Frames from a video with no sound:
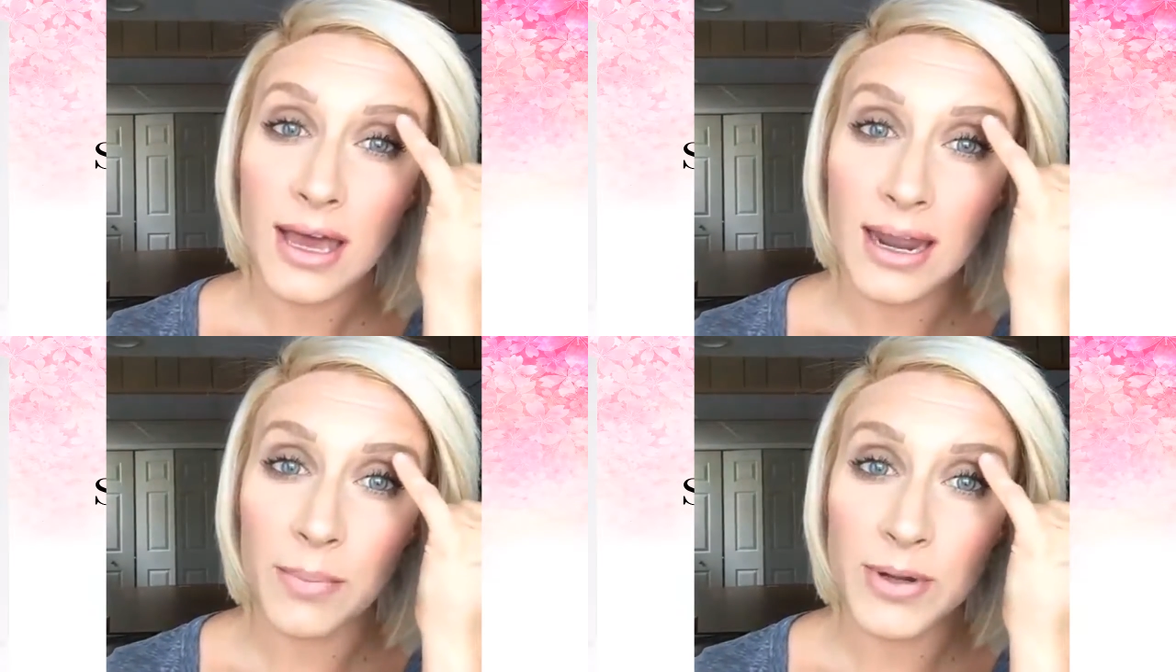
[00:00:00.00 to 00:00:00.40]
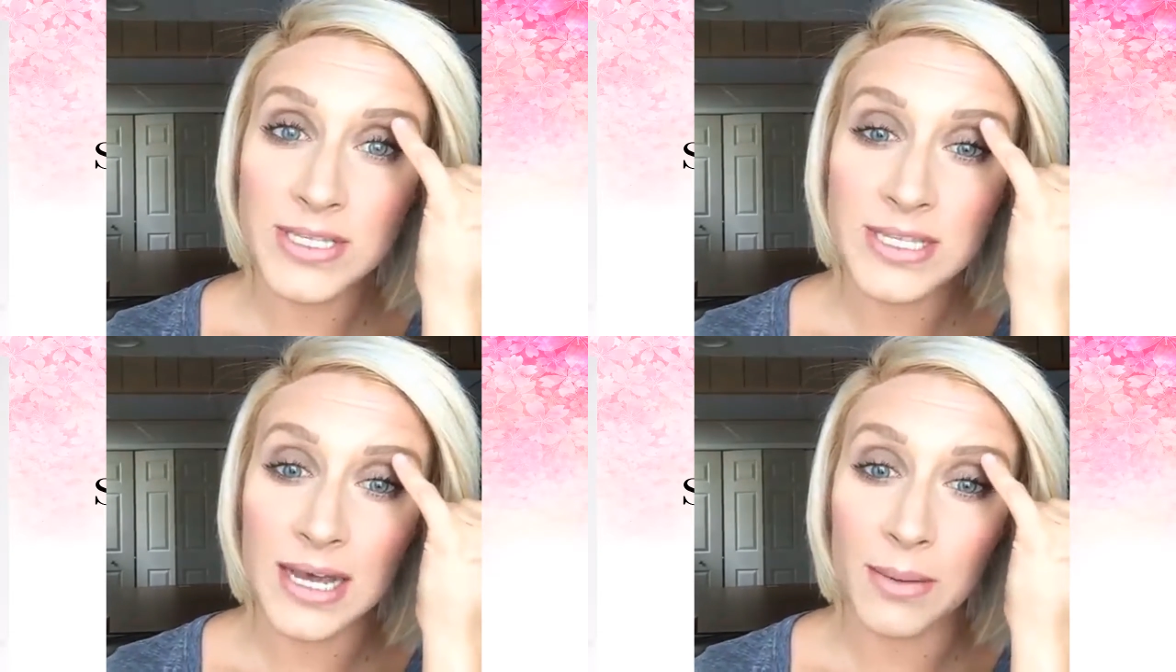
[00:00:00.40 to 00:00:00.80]
and I
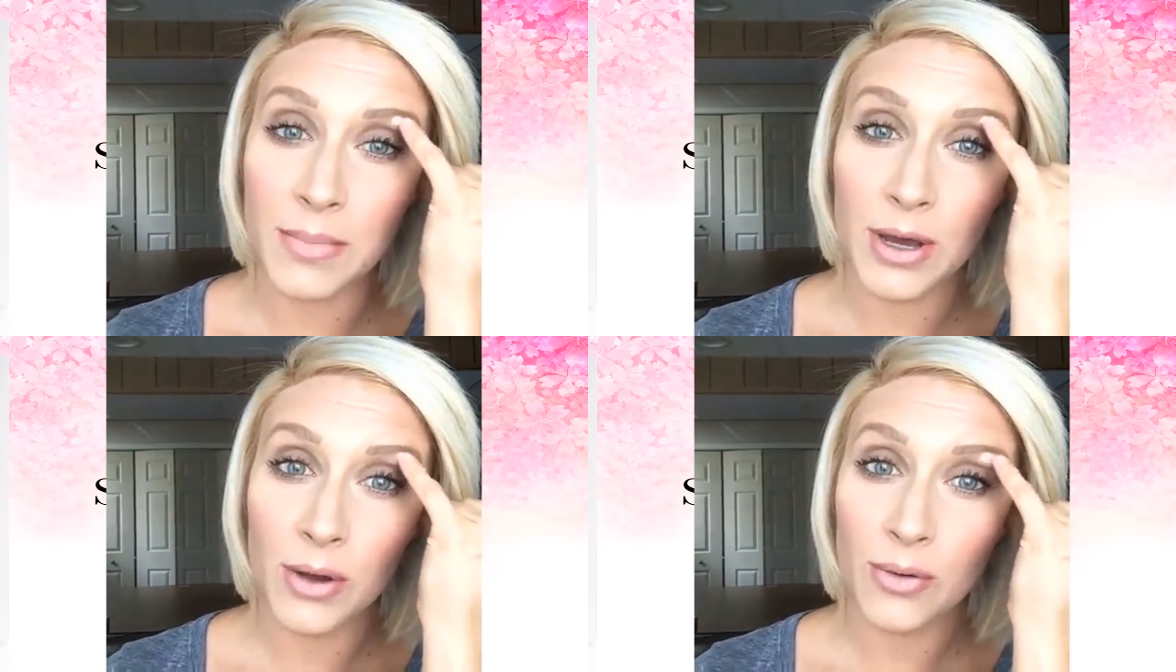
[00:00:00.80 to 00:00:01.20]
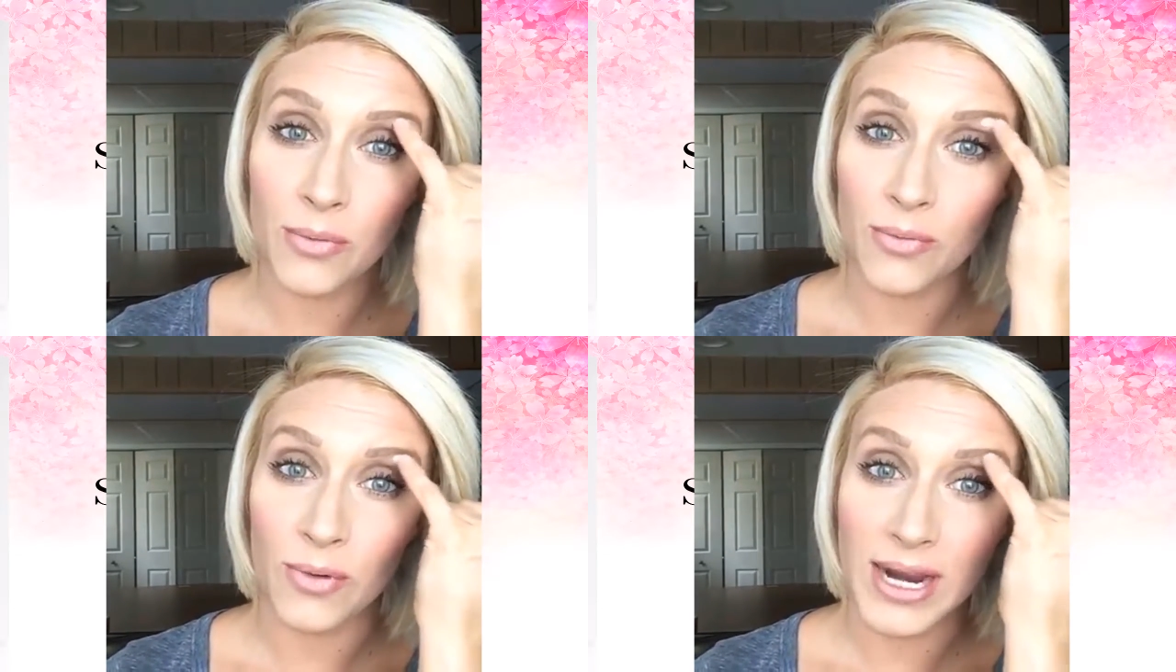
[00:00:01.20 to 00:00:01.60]
put some
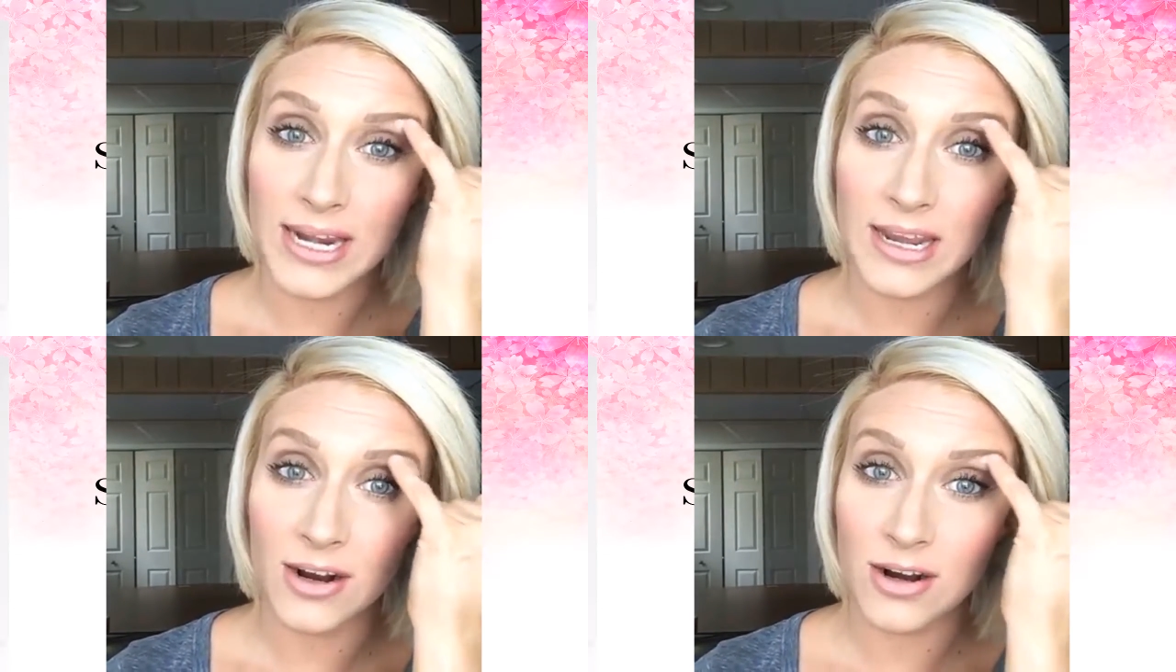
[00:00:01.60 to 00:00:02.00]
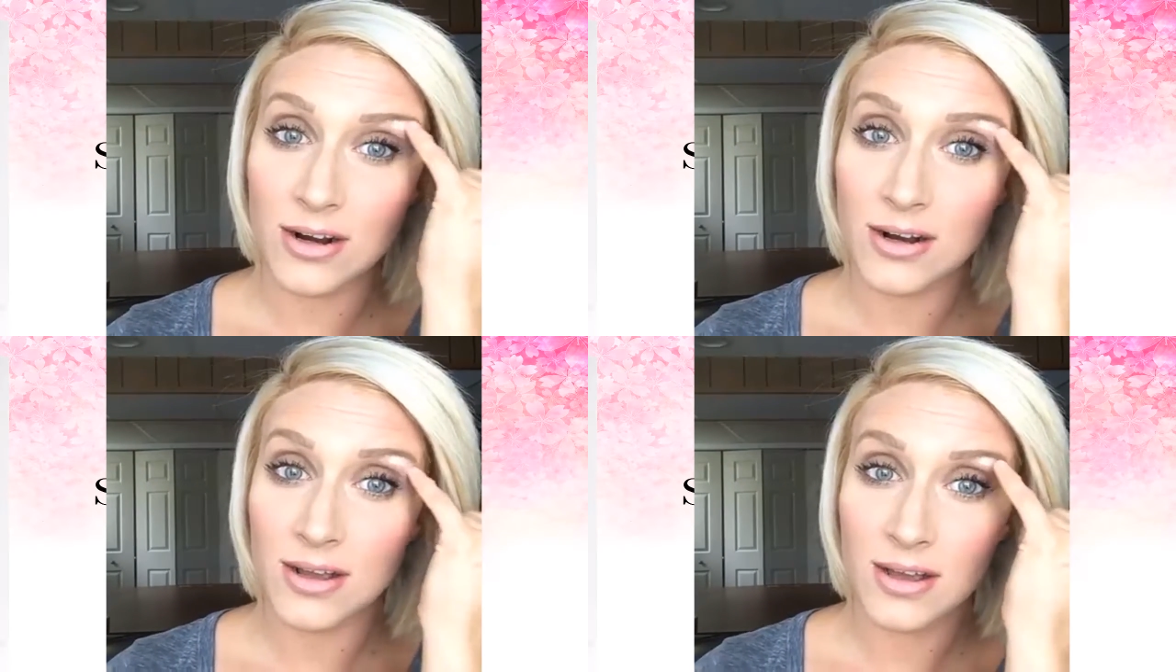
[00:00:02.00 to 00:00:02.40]
right here.